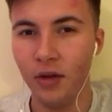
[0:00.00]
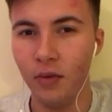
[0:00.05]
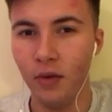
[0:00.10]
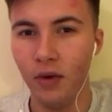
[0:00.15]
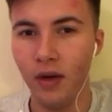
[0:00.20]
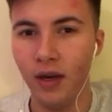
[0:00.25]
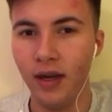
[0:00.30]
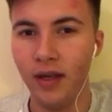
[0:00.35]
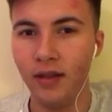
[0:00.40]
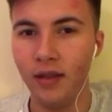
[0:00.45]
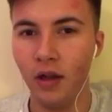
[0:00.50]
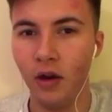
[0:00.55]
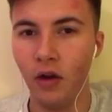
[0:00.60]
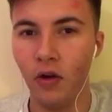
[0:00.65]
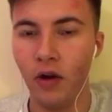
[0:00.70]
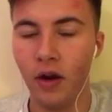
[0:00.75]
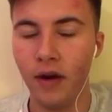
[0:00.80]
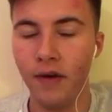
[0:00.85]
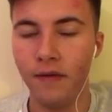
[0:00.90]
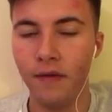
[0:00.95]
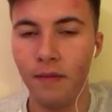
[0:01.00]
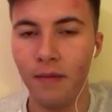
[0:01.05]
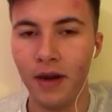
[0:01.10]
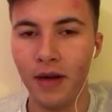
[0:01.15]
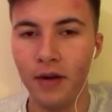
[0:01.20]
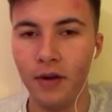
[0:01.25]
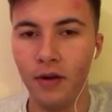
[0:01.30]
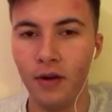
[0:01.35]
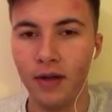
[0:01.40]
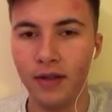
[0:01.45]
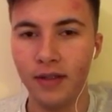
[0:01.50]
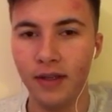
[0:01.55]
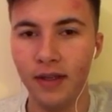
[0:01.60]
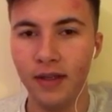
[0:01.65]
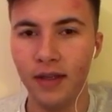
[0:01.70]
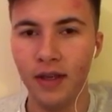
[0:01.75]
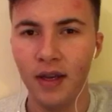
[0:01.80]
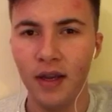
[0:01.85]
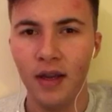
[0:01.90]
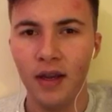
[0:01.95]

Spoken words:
that will lead the line for Man United